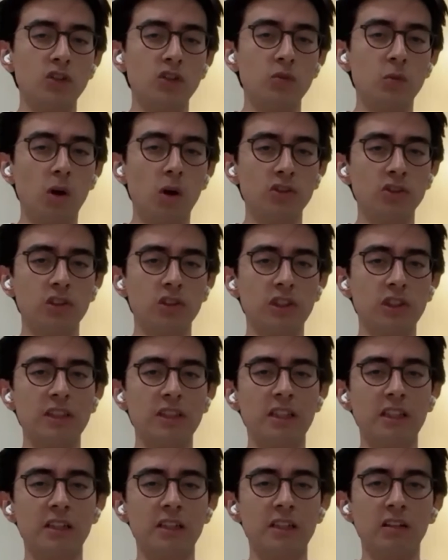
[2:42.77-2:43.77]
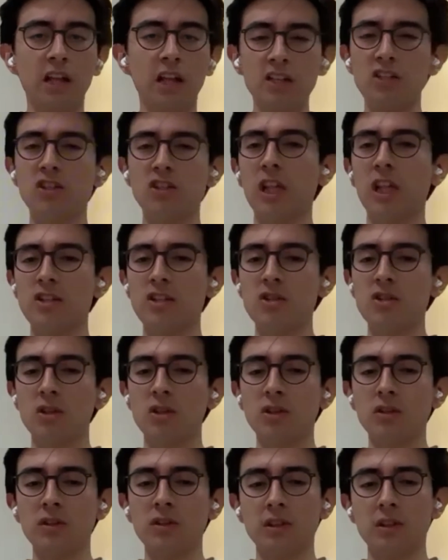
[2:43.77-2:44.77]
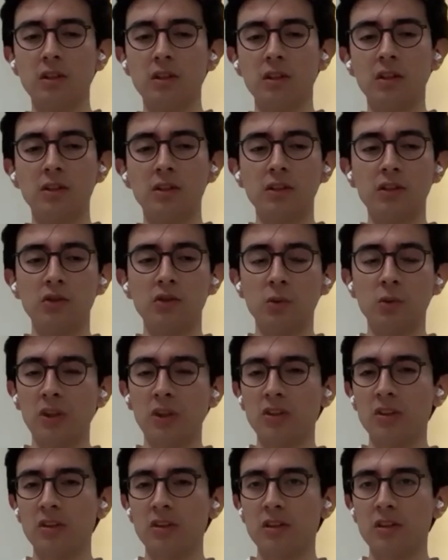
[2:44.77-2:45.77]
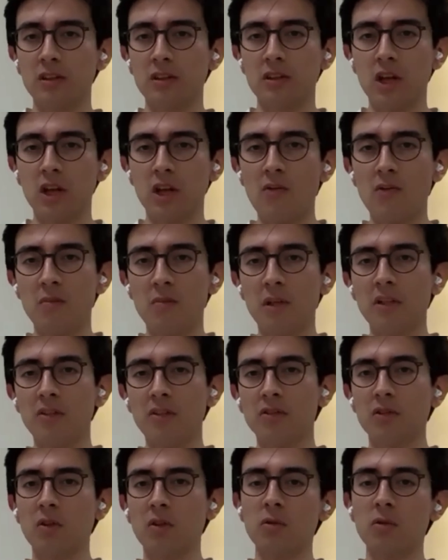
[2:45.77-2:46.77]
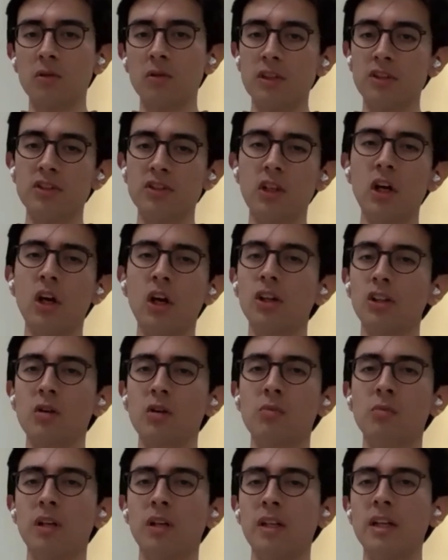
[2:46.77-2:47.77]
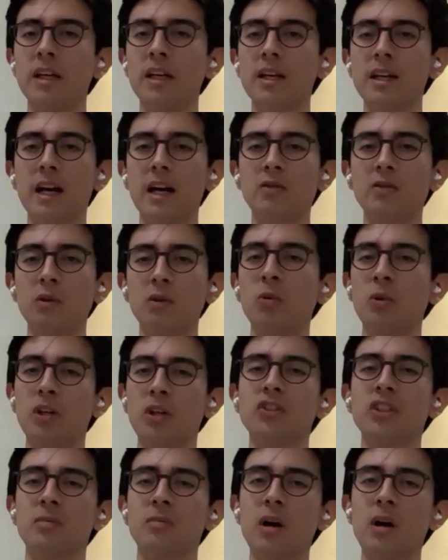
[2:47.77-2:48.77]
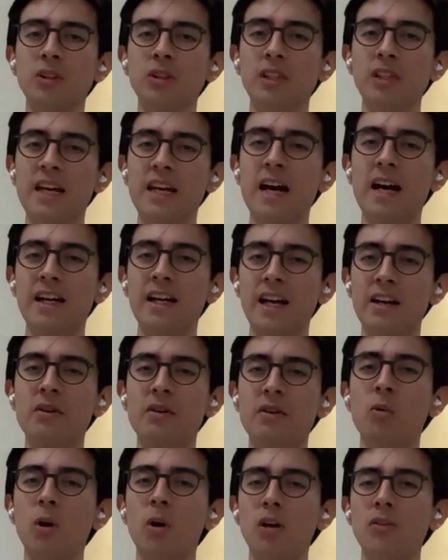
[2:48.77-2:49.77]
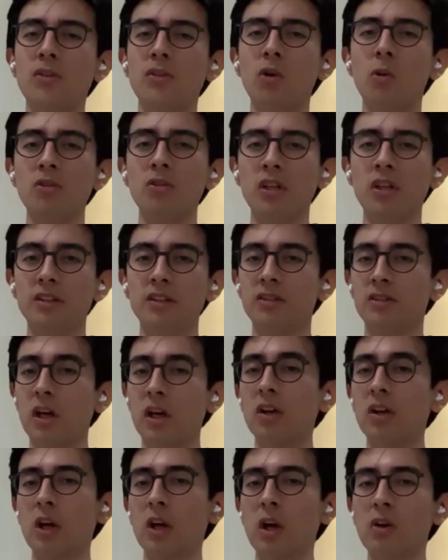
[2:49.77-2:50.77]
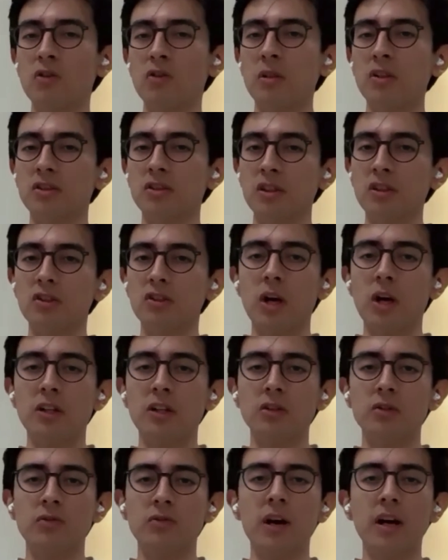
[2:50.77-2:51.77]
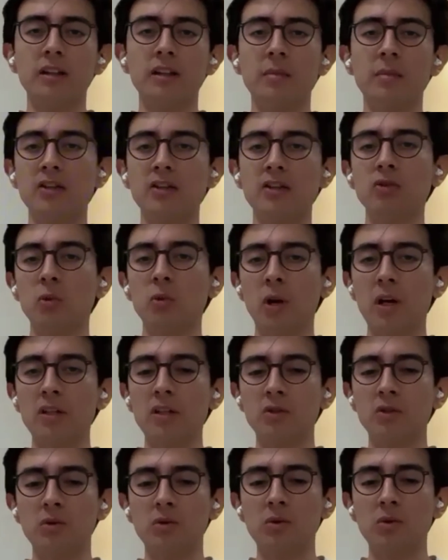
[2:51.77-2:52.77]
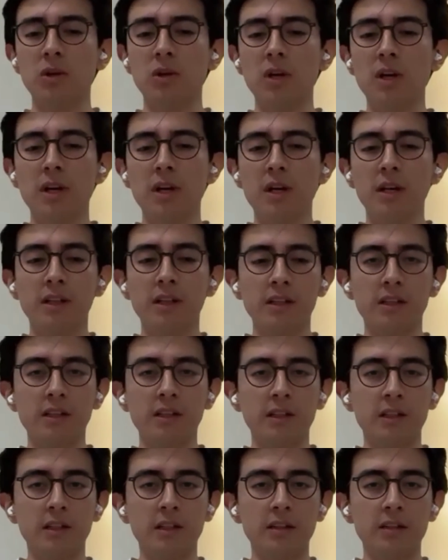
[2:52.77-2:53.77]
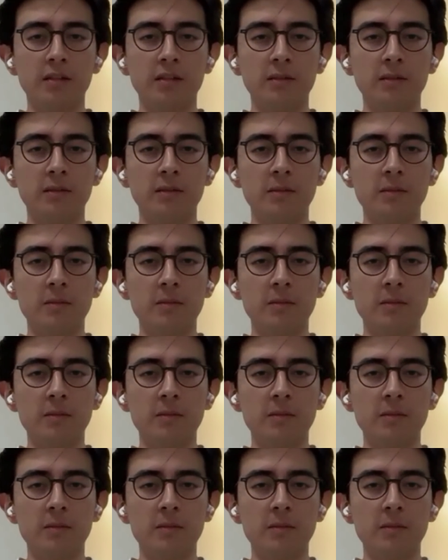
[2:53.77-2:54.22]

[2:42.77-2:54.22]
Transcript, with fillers: was mostly the legislation on the Swiss uh, government. So it's a health company. And when we're talking about A I, everyone nowadays and all the governments are trying to find the best way to uh,